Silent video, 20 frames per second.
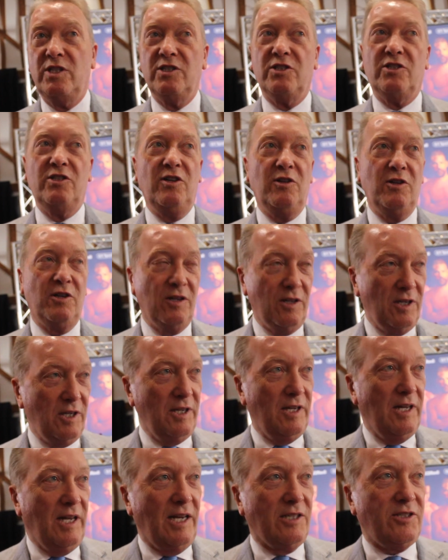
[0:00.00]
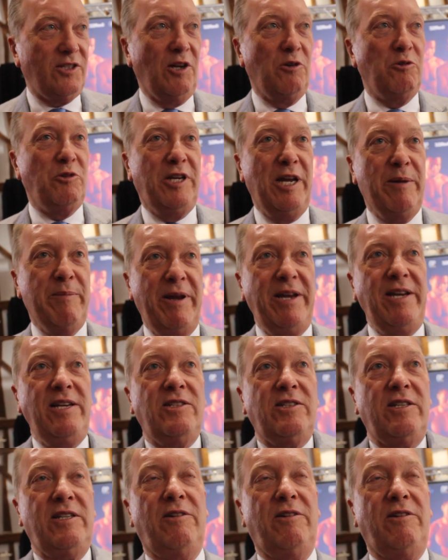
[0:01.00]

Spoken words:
That's no gimmies.